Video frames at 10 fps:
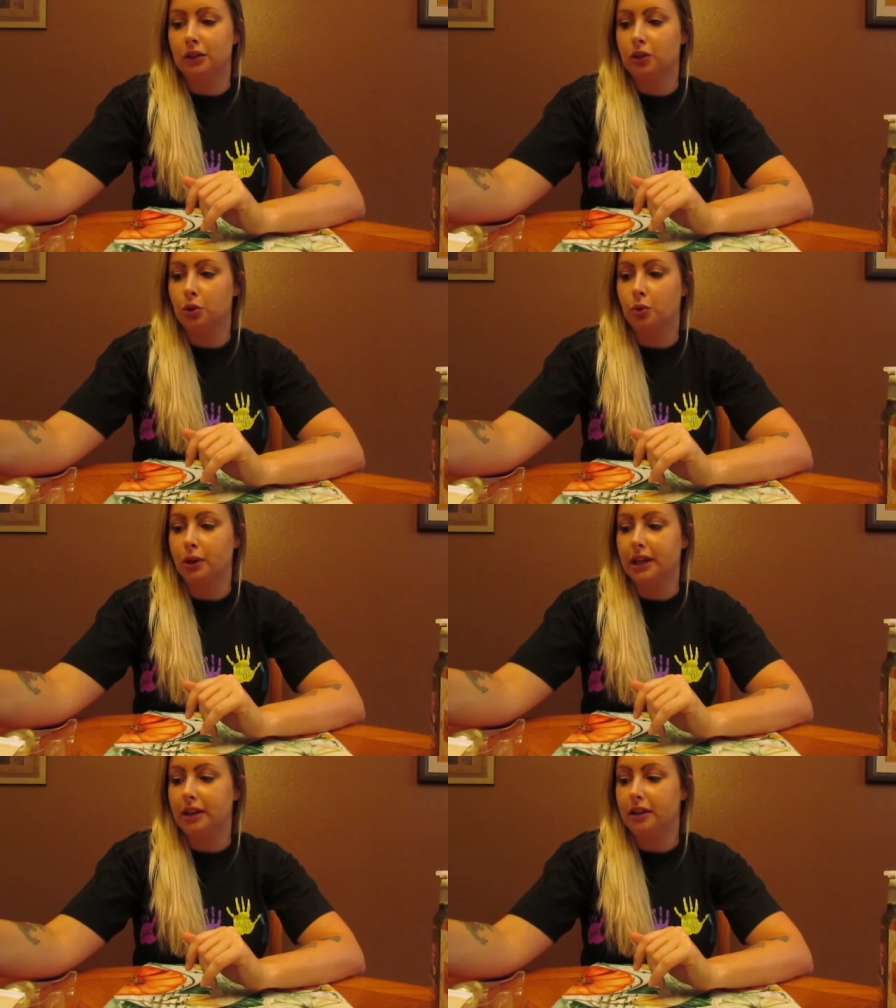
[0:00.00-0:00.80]

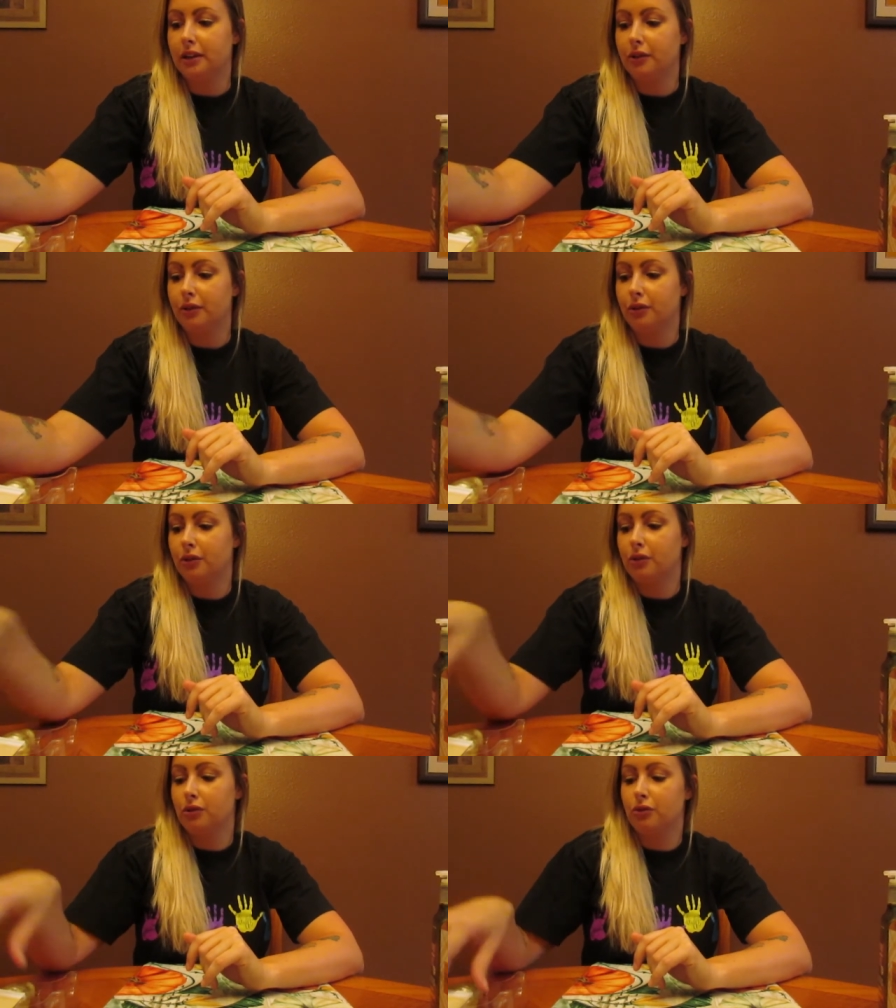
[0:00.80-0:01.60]

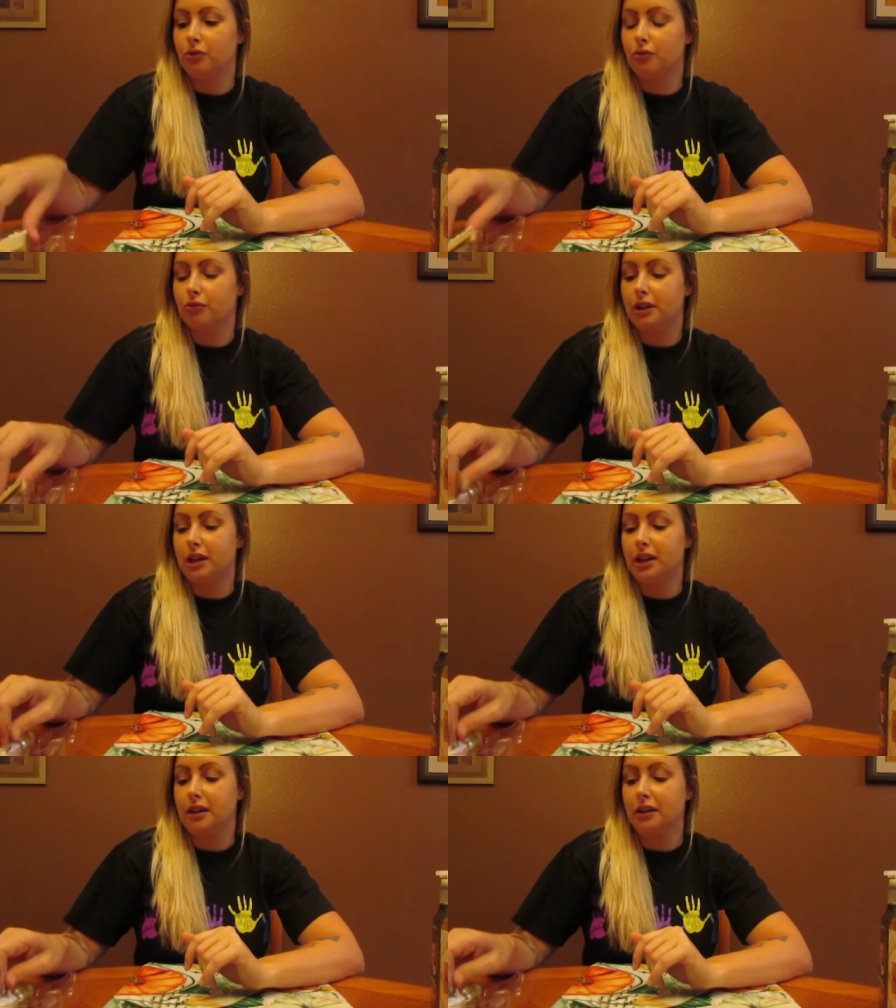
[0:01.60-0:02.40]

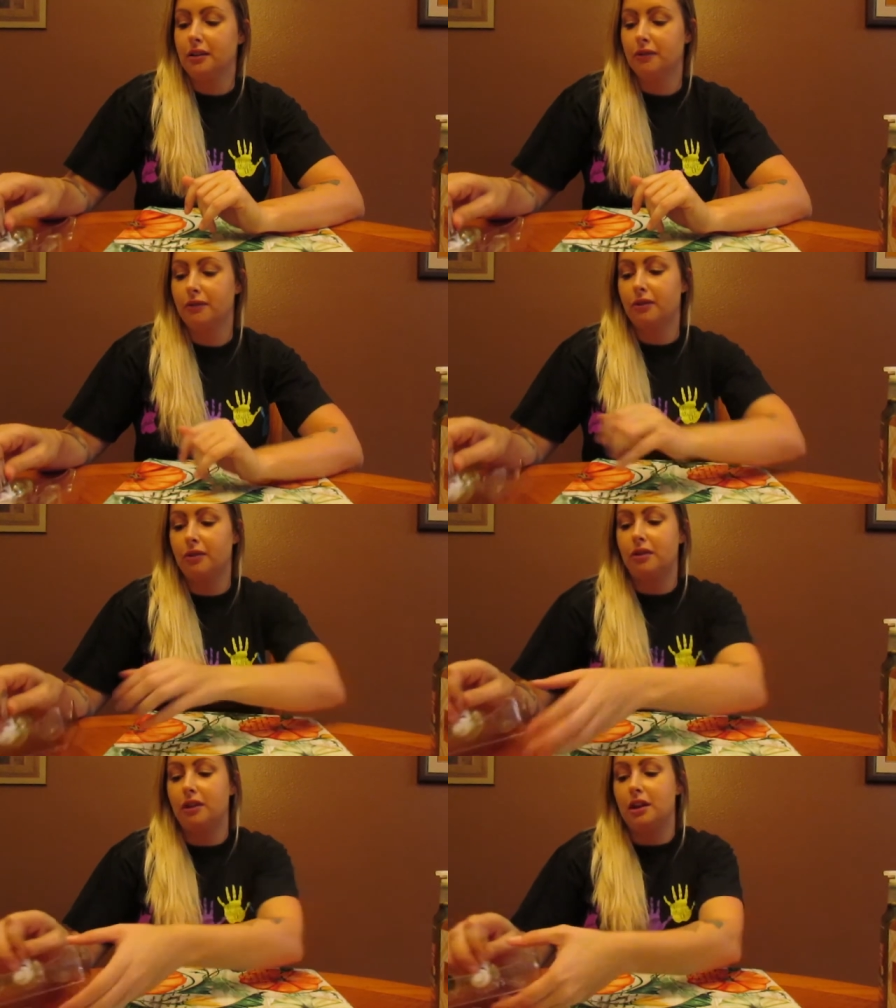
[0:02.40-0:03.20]
23 for
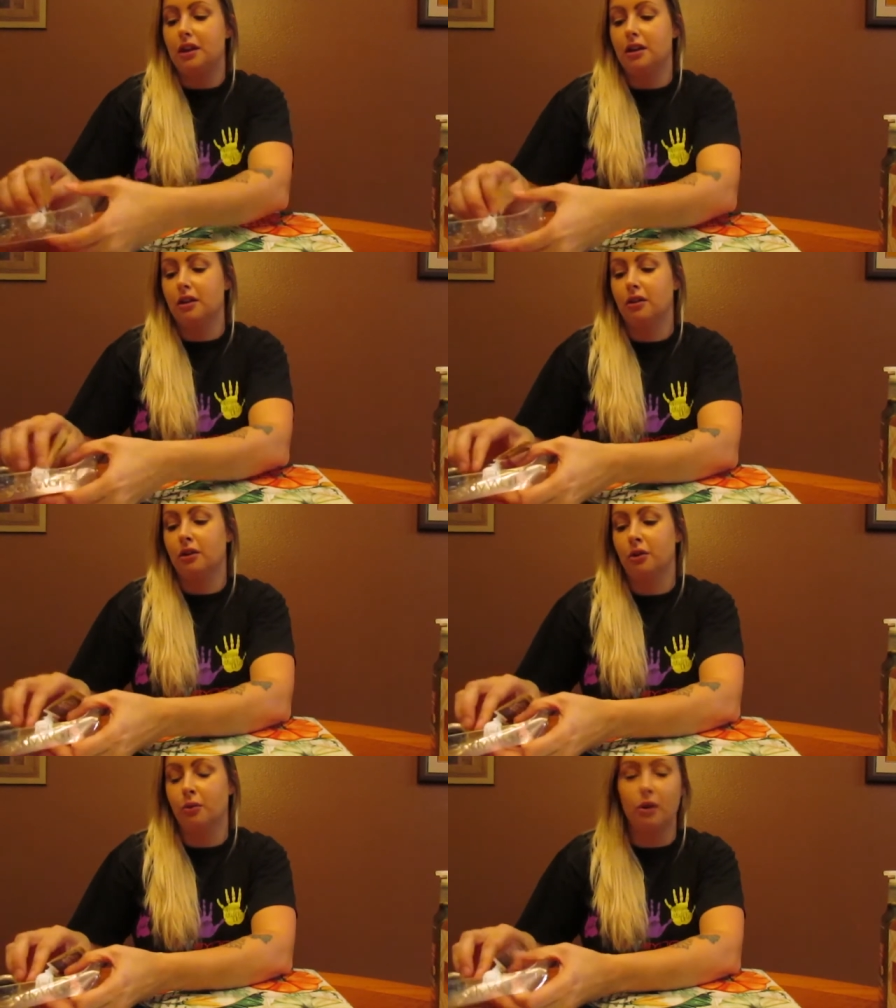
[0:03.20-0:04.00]
the
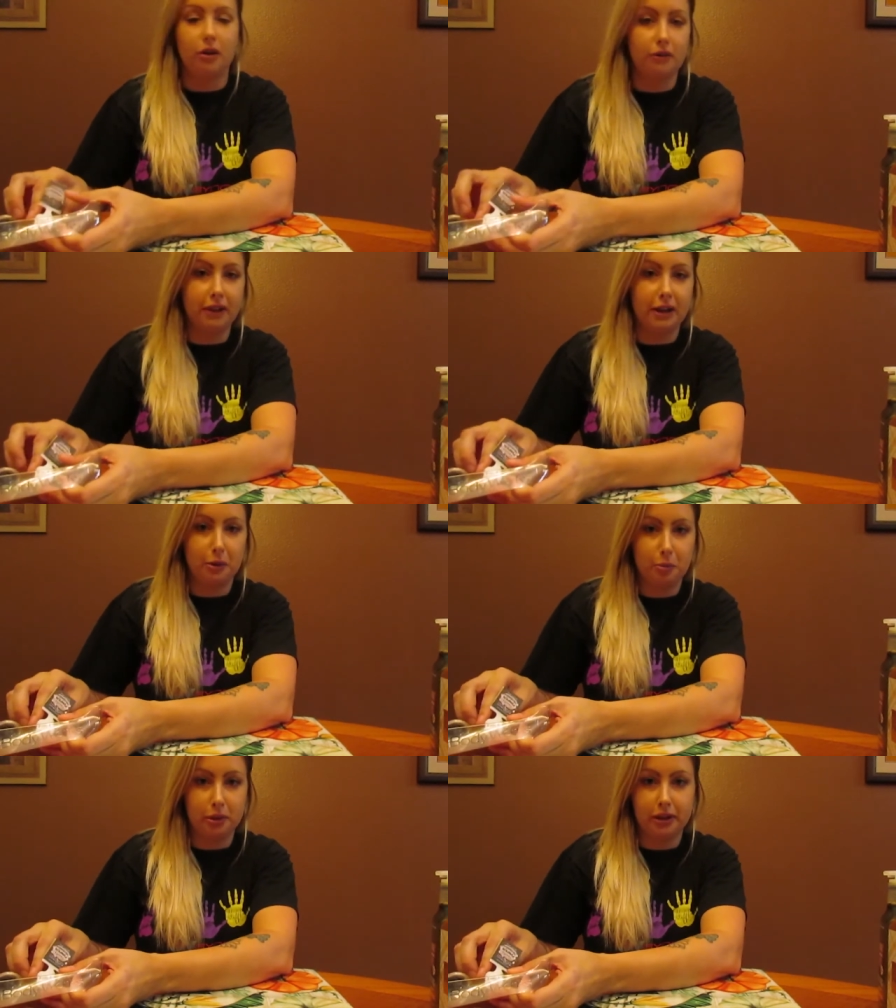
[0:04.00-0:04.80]

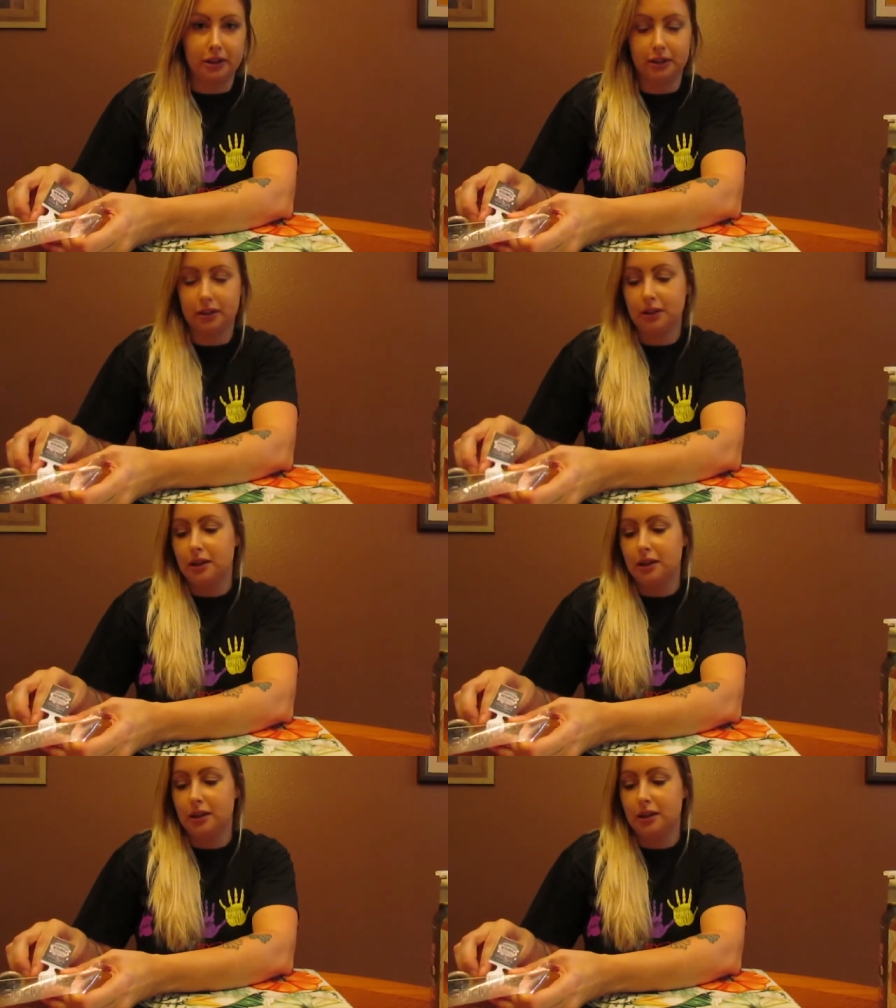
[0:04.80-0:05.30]
wallflower plugs.